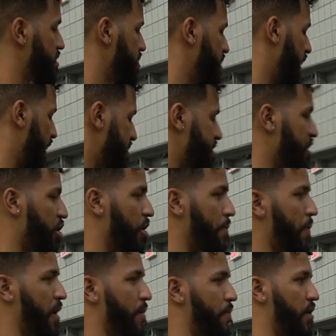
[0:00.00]
Yeah. it's a
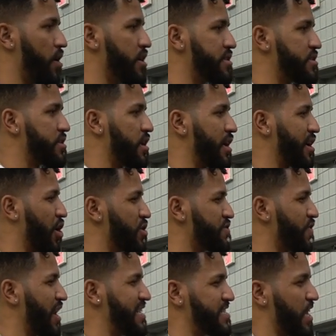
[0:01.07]
European pair. It's, it goes
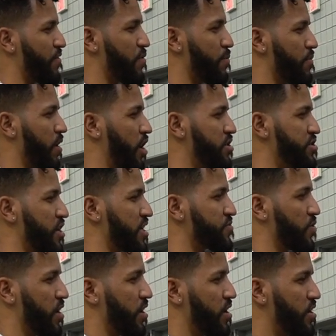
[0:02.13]
for like 700, that's
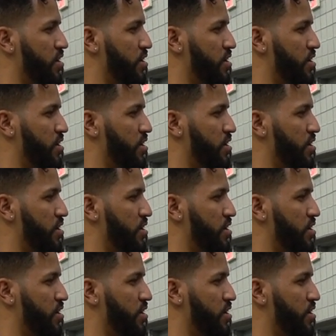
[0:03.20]
why.